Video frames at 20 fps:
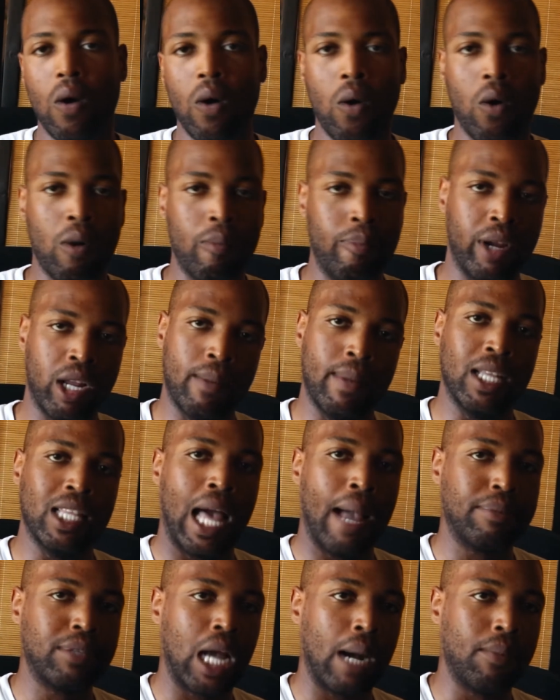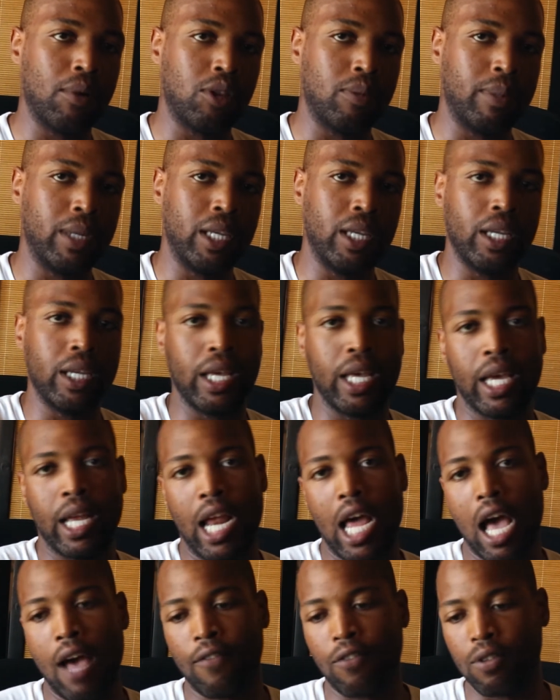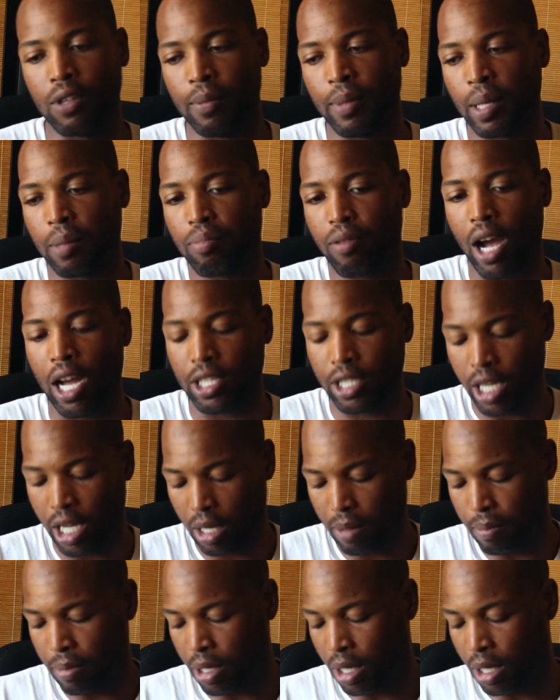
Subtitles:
or bring my laptop with me and I have a really big project.